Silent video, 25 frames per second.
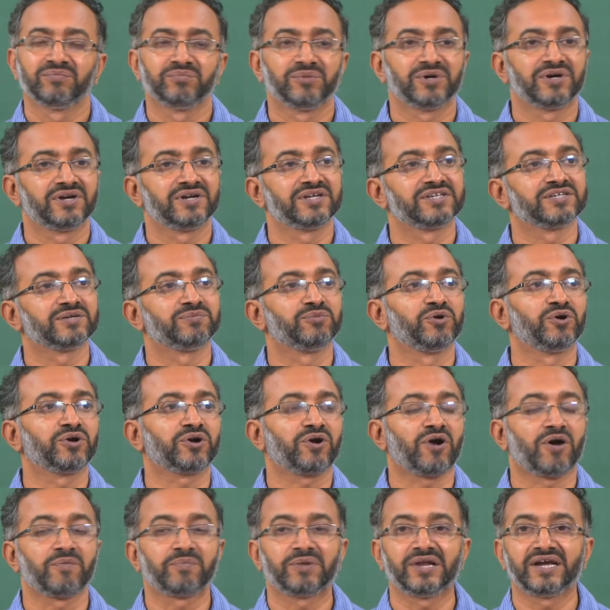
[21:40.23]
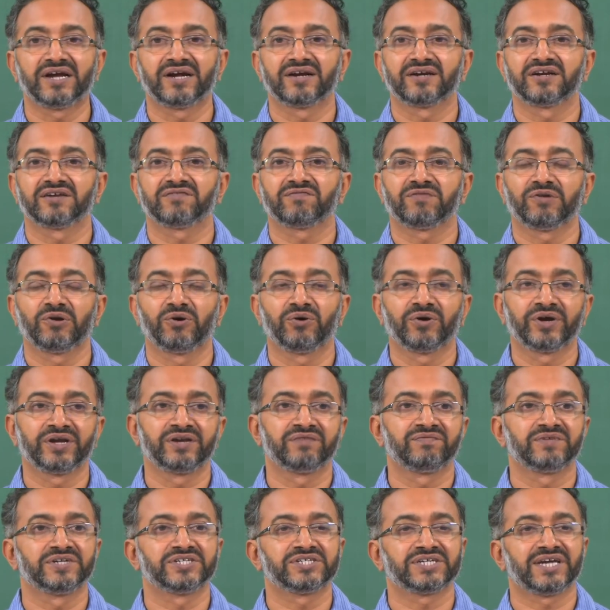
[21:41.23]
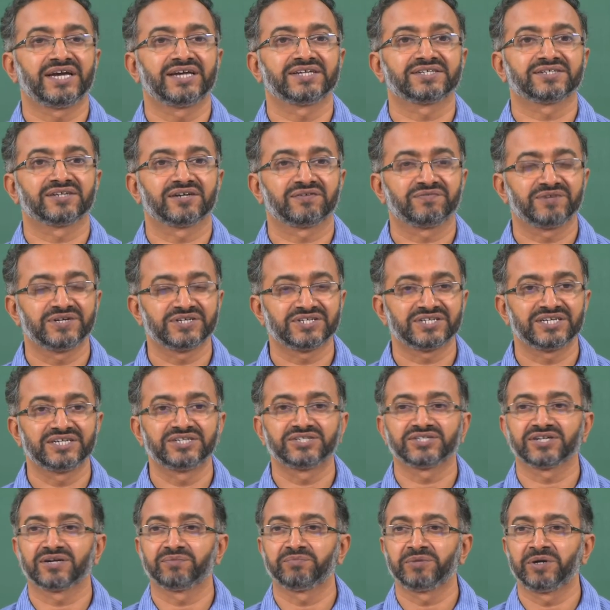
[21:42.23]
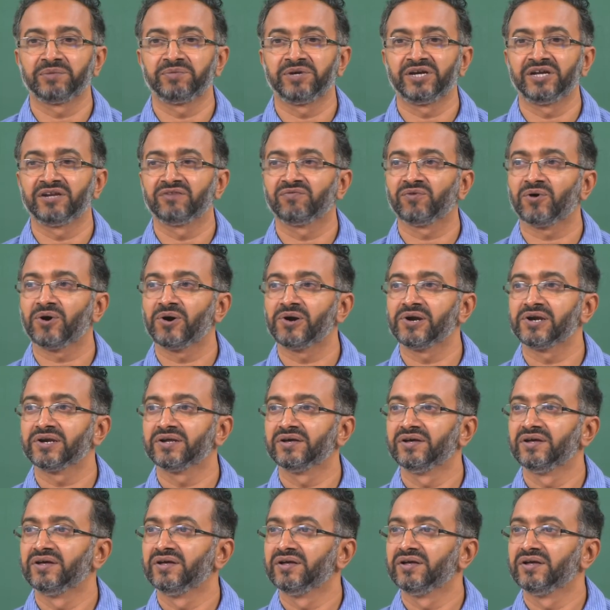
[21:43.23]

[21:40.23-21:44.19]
but it is a more complicated flow, in which case surface tension may be involved,